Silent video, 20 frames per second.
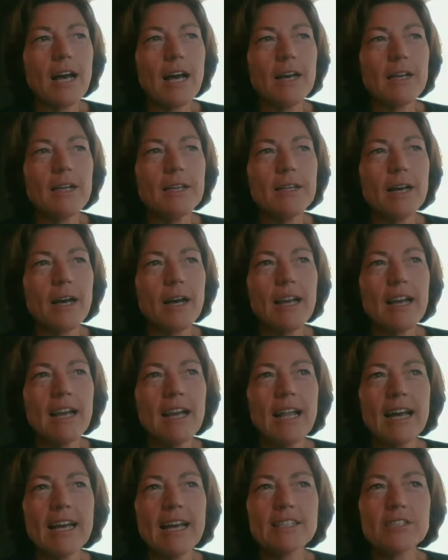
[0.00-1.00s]
I
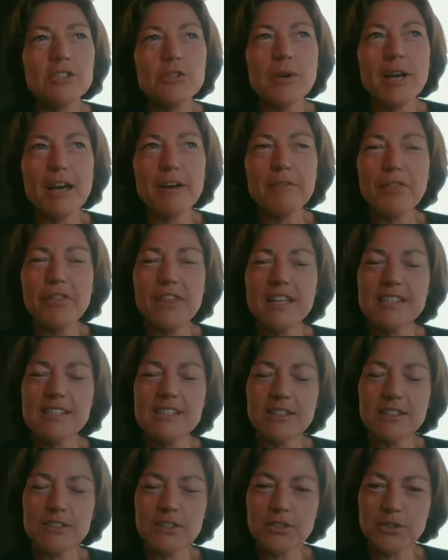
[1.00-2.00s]
like to have things
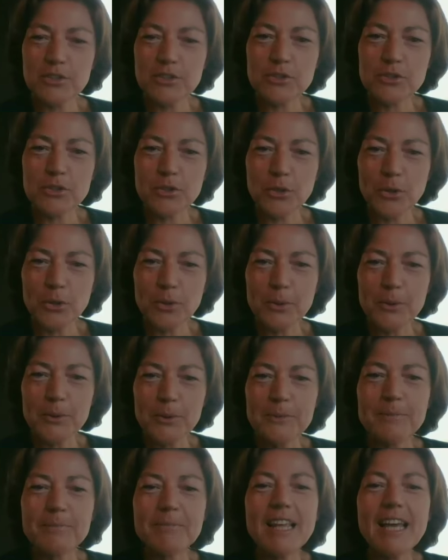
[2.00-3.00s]
under
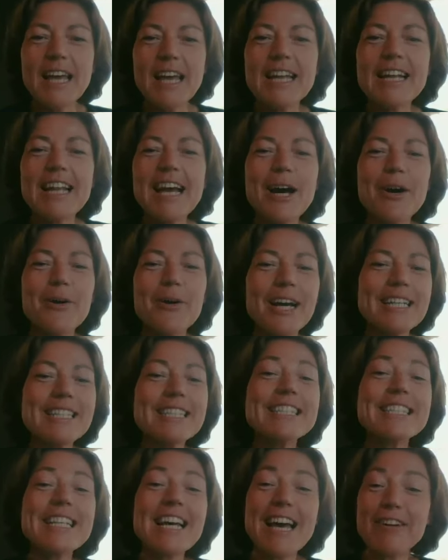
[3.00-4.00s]
control. And now I
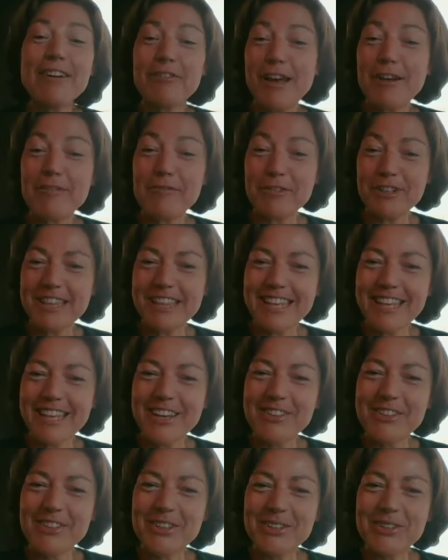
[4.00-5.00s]
didn't have everything
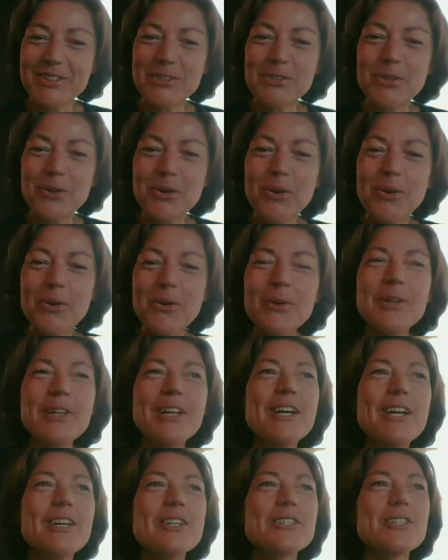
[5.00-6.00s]
under control.
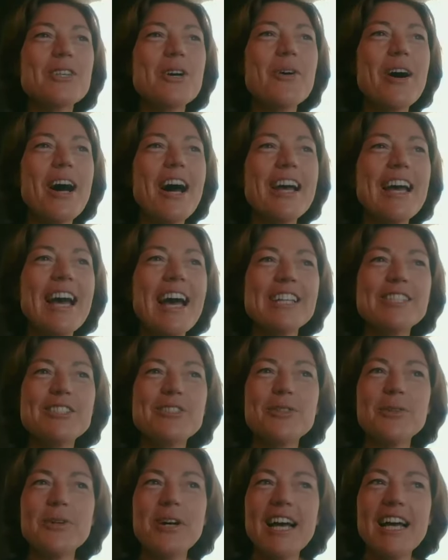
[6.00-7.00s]
So I had
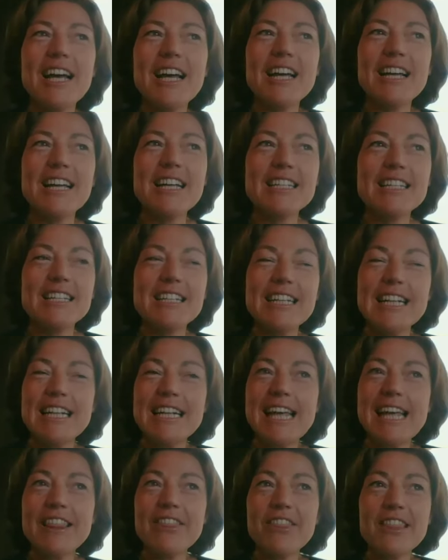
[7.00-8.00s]
to
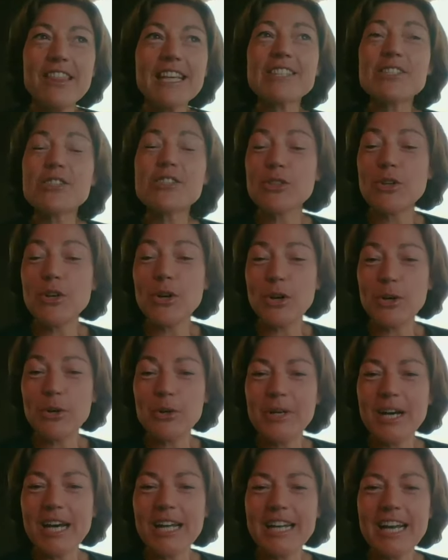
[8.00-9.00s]
let things
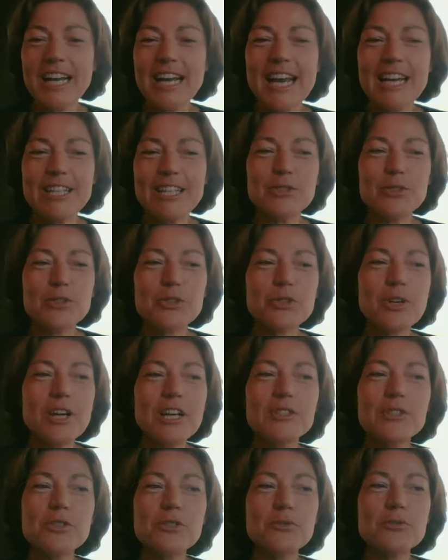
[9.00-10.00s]
go, and I had to
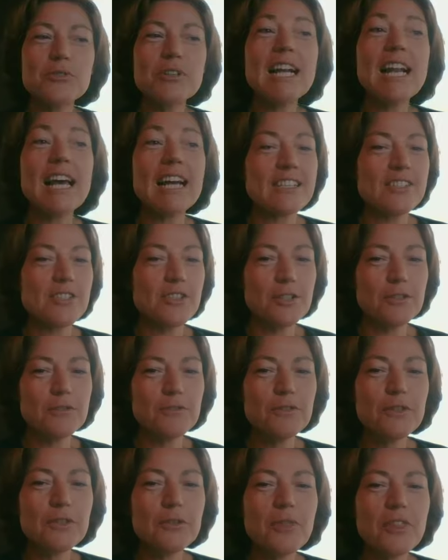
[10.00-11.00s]
try to relax on a
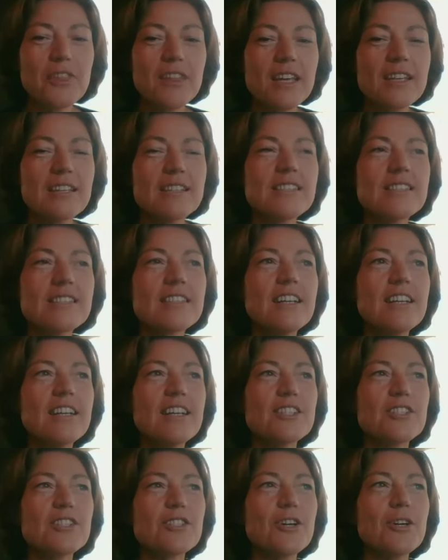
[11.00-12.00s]
few things.
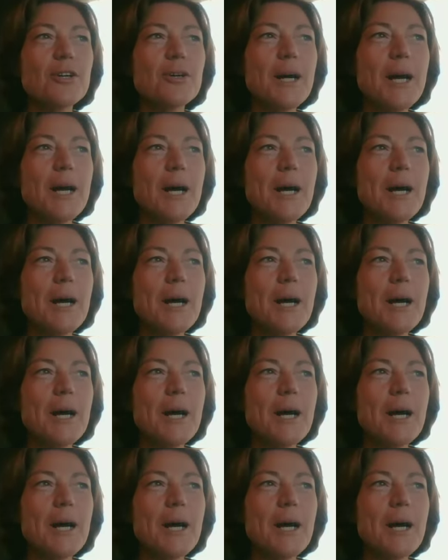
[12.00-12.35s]
So